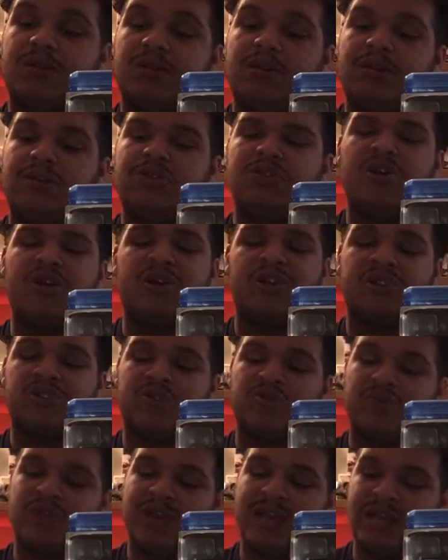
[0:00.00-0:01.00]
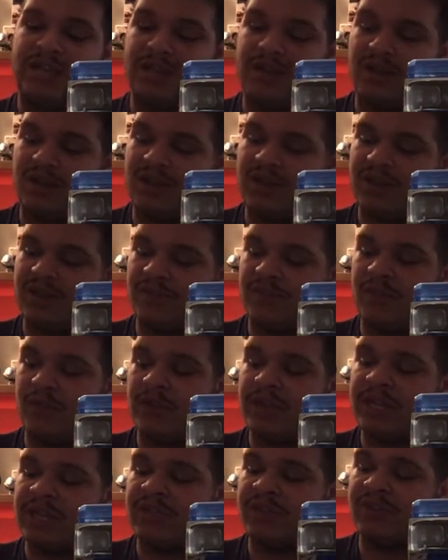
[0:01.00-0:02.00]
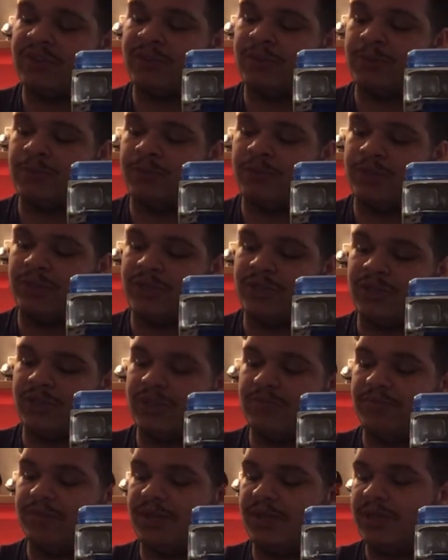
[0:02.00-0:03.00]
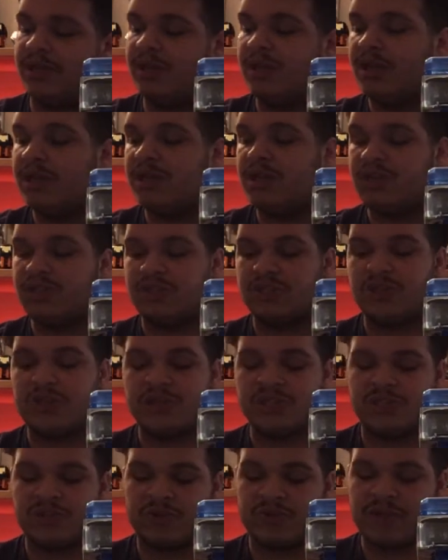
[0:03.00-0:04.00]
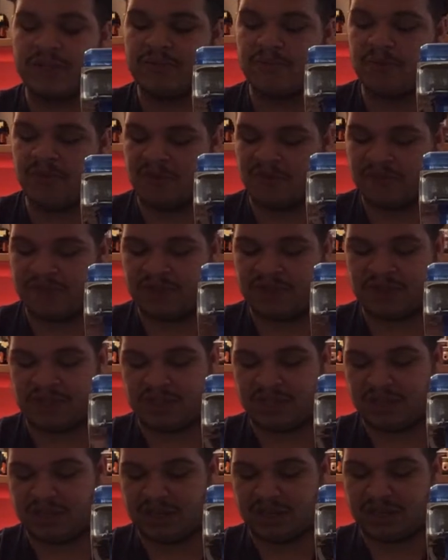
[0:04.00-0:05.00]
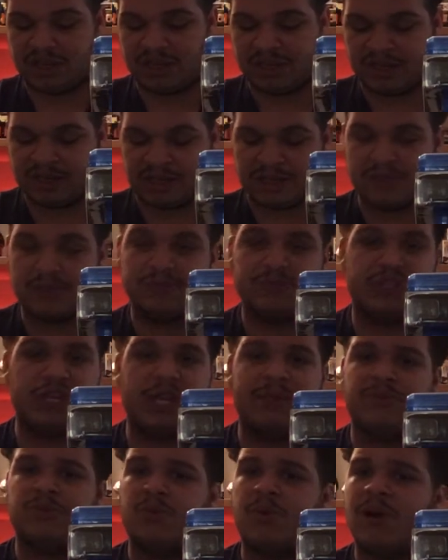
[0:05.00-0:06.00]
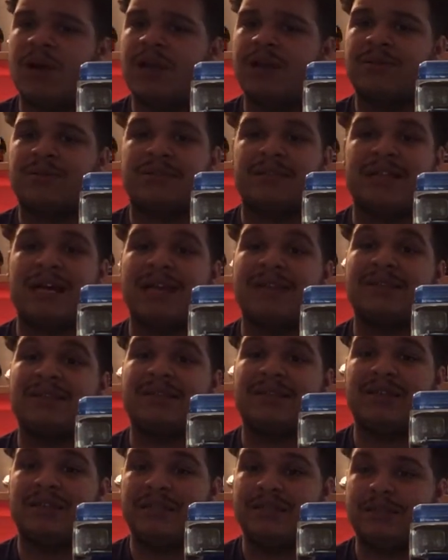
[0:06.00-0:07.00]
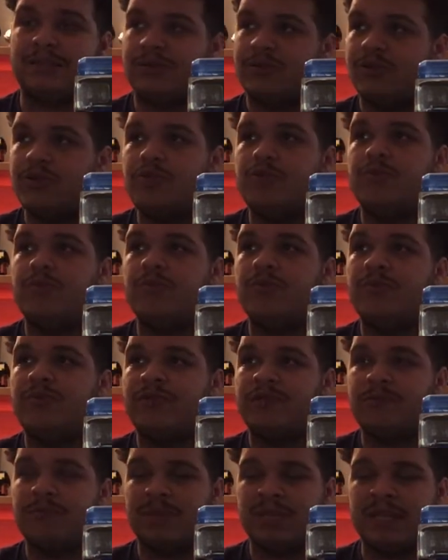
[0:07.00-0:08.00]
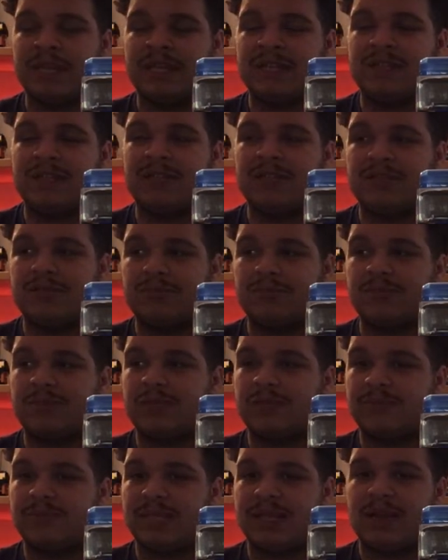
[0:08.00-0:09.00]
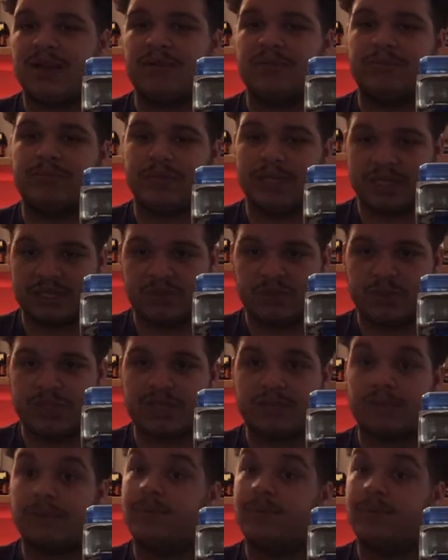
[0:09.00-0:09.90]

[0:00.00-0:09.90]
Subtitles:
Saw is great. The 4K transfer is pretty good, but Saw is a great movie. James Wan, classic. His new movie, Malignant, comes out next week.